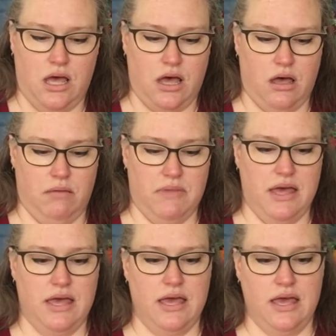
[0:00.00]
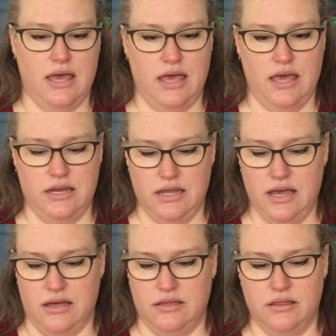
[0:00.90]
And
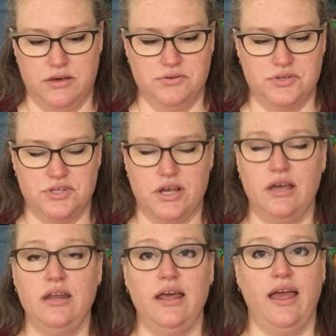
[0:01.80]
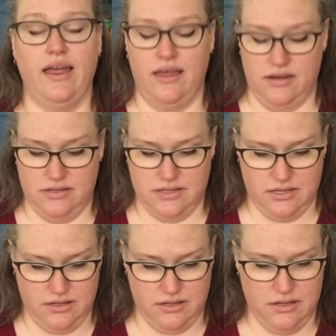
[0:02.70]
yeah, those are done and
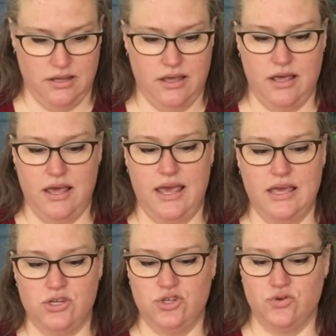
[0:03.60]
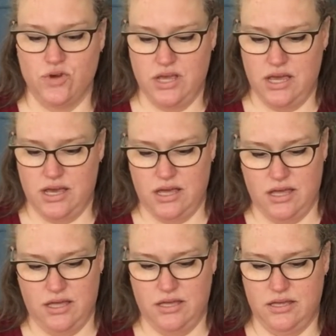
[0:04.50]
enjoying
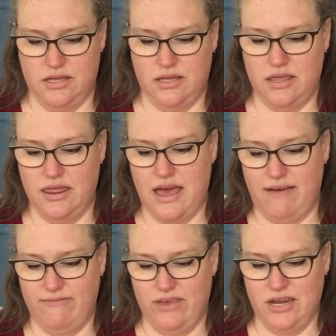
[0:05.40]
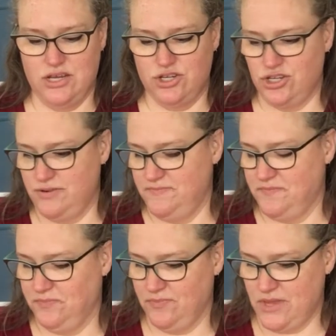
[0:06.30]
that finish.
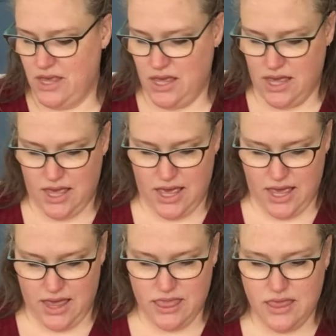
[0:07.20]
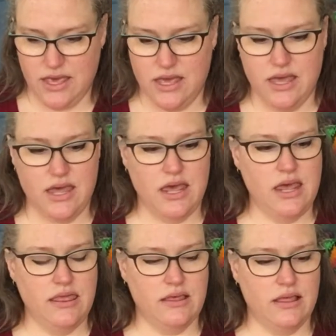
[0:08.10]
And
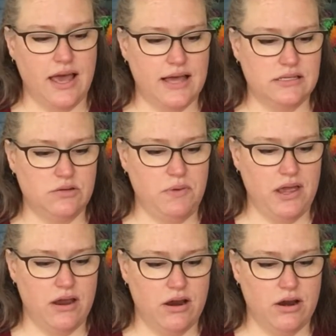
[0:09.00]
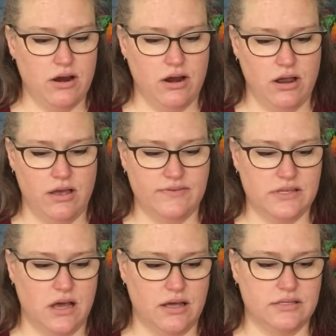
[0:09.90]
then the last pair of
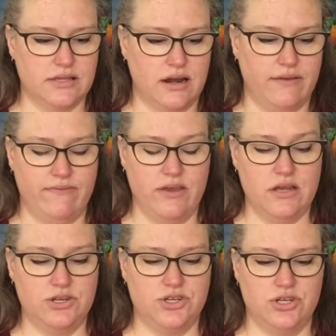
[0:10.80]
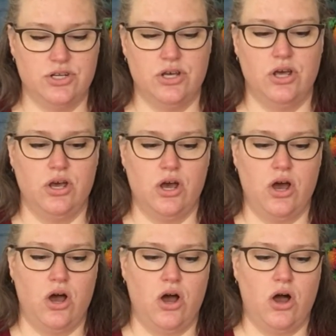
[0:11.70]
socks that I finished
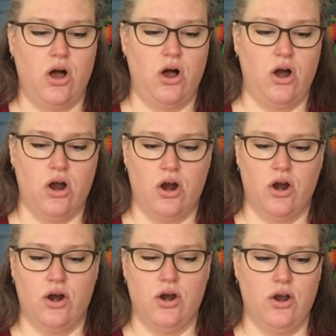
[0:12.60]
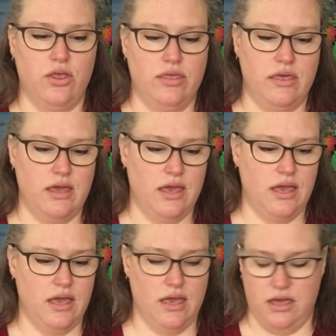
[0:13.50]
are the